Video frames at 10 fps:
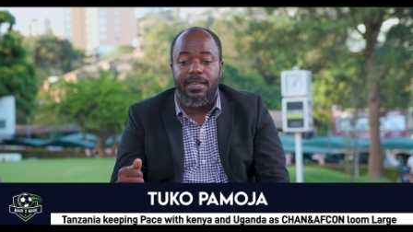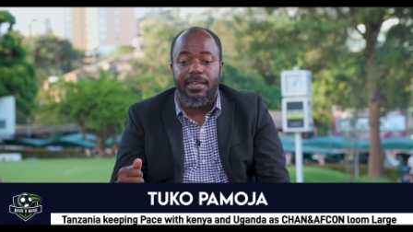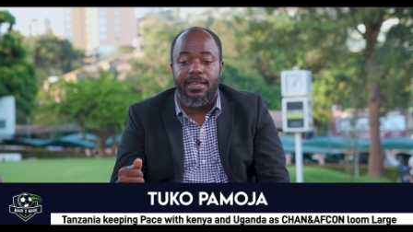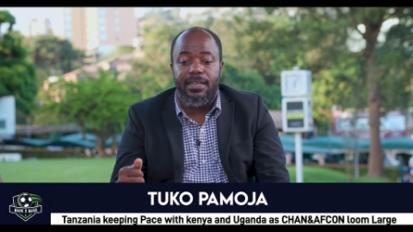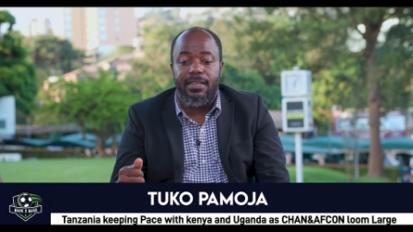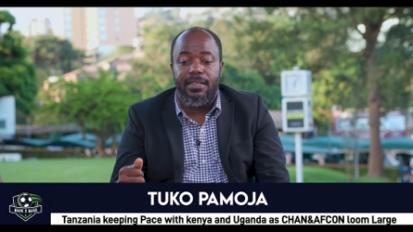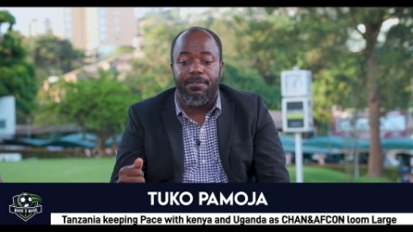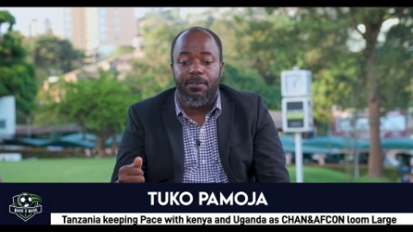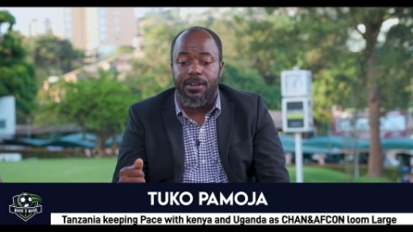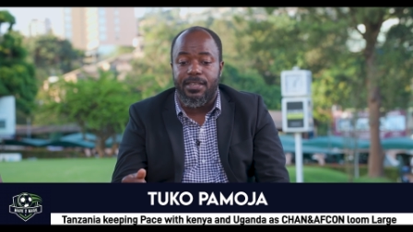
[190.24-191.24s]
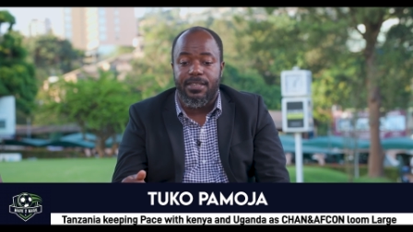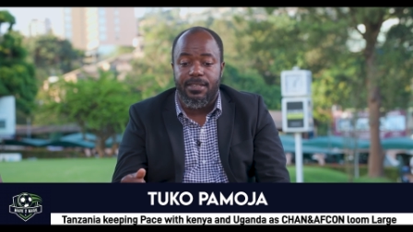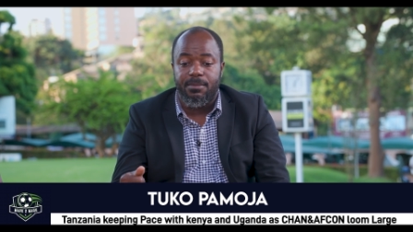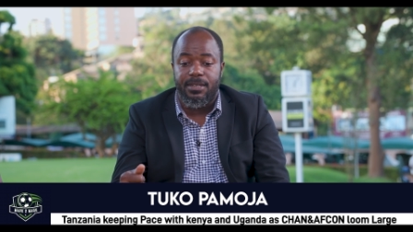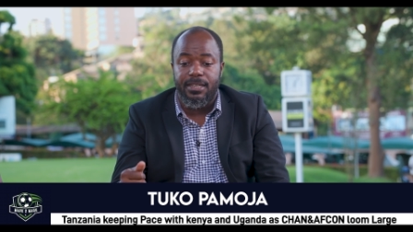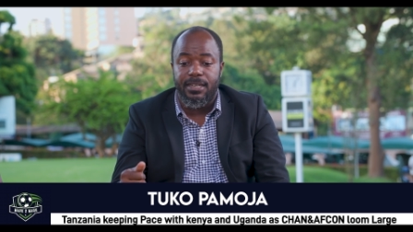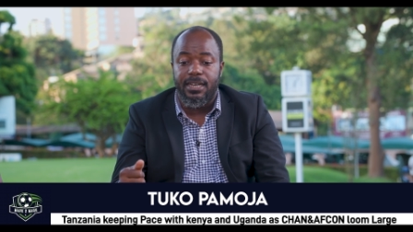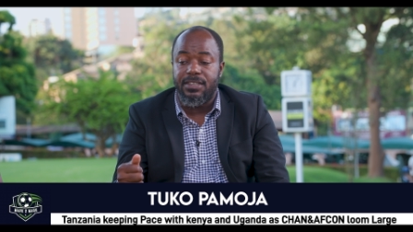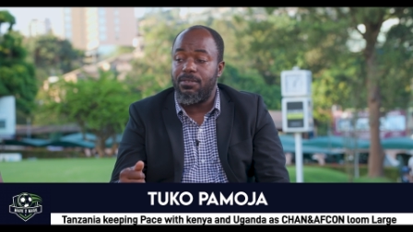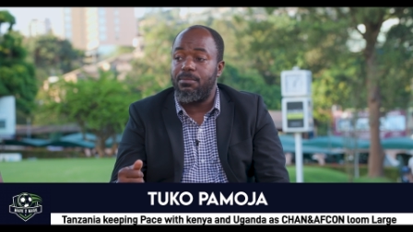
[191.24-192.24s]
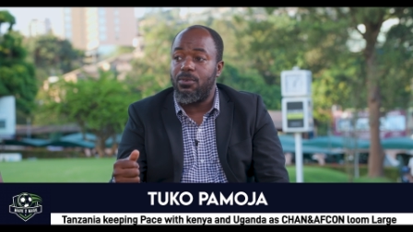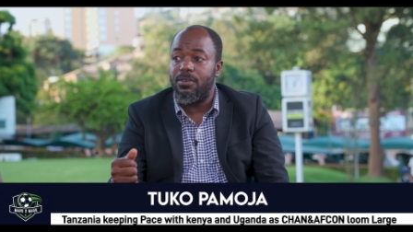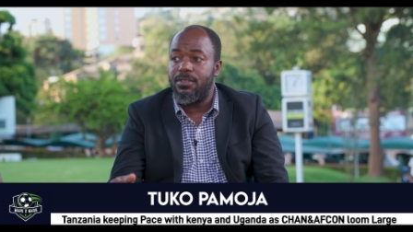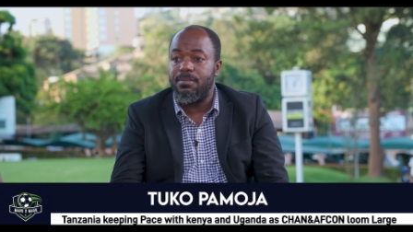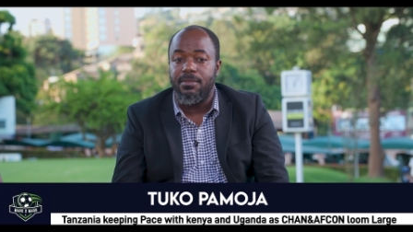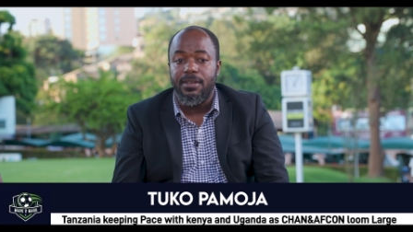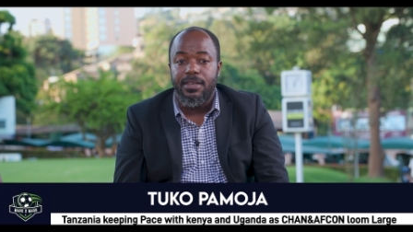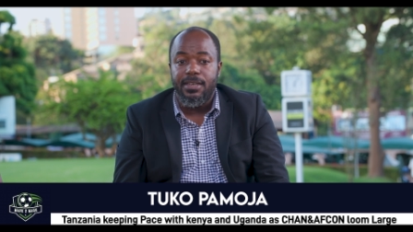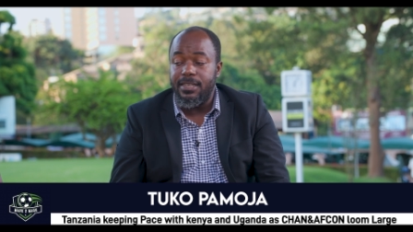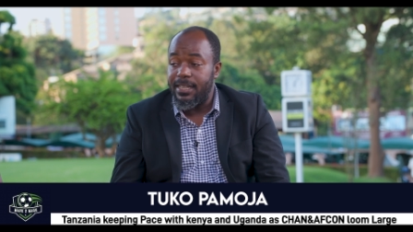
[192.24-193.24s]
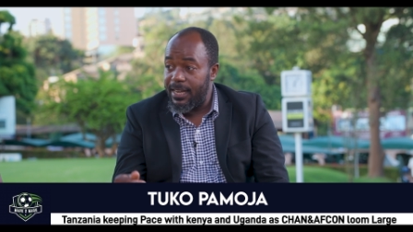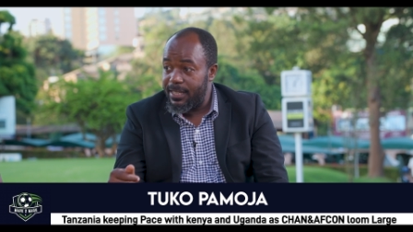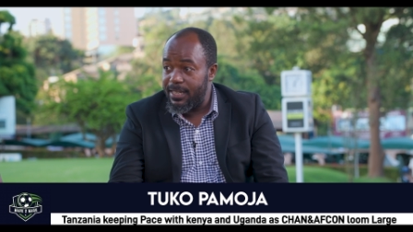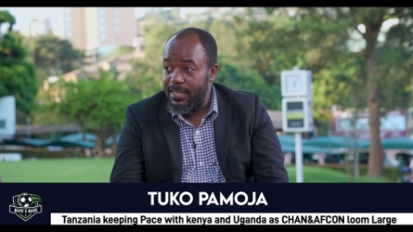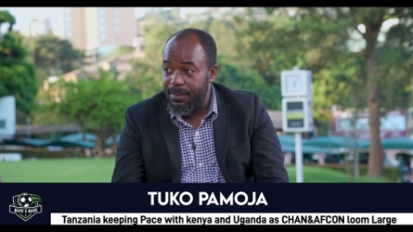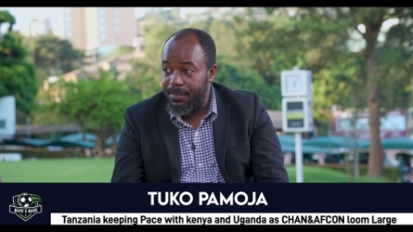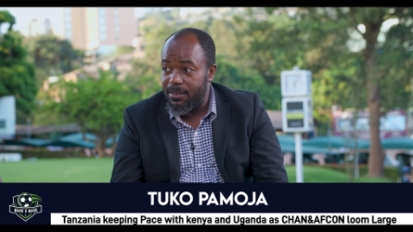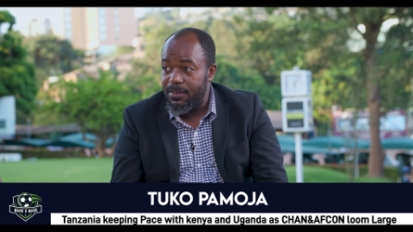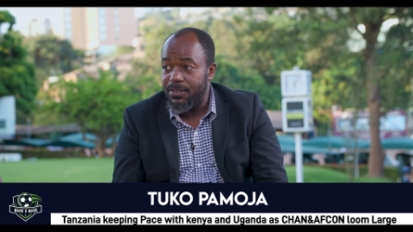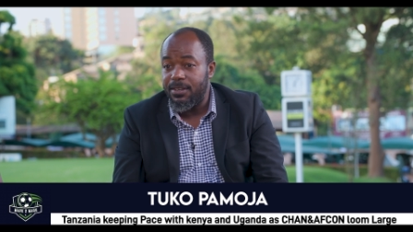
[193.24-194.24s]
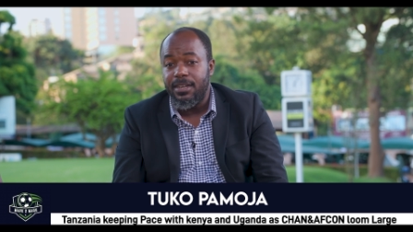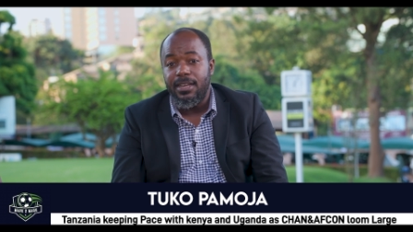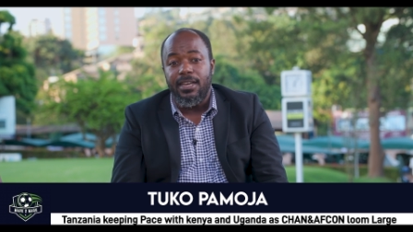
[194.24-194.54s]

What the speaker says: the forex which Tanzania gets from tourism is highest in the East African region.